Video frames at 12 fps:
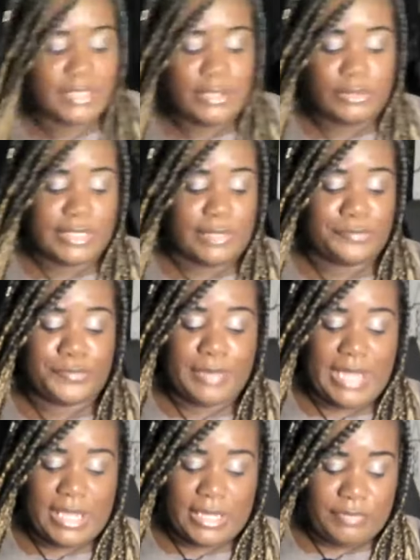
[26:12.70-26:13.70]
yourself from
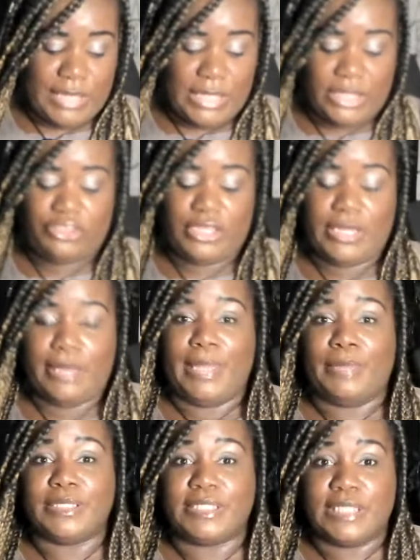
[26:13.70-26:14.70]
negative energy that
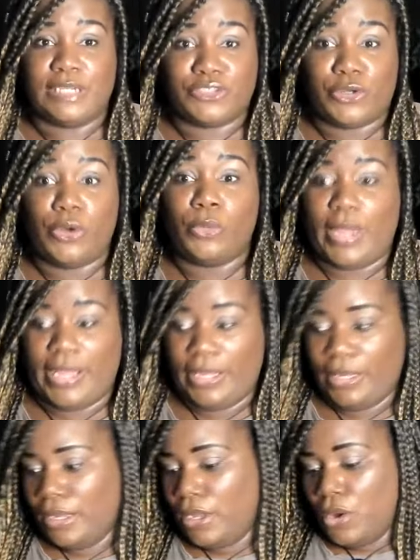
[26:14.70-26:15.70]
may be sent your way.
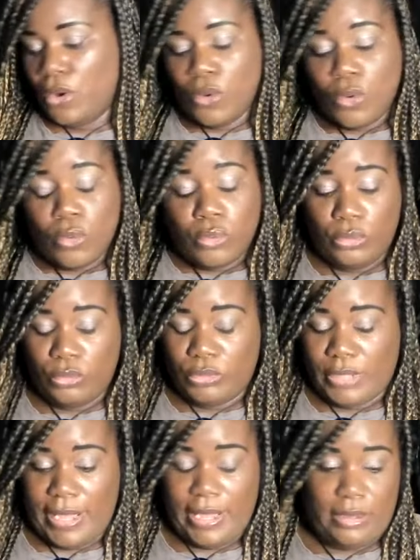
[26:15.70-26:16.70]
Oh,
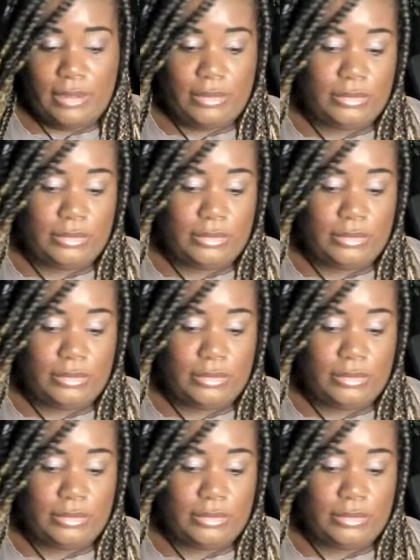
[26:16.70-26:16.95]
yeah.